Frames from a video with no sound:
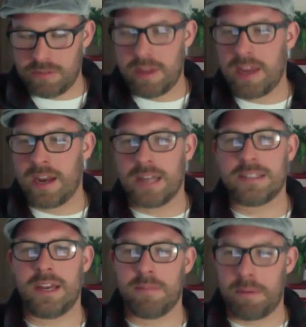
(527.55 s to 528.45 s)
they cannot
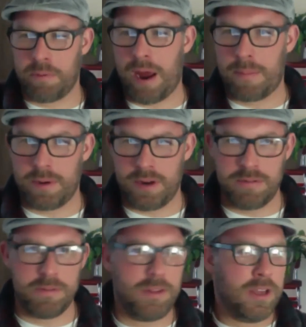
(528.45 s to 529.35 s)
take my property
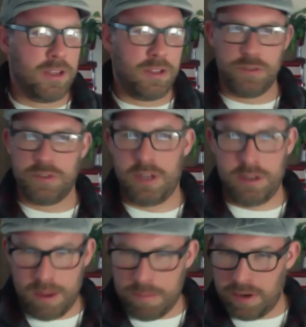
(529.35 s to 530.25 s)
using
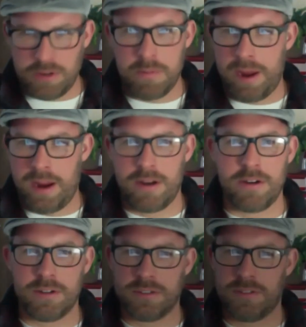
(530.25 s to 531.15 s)
eminent domain or.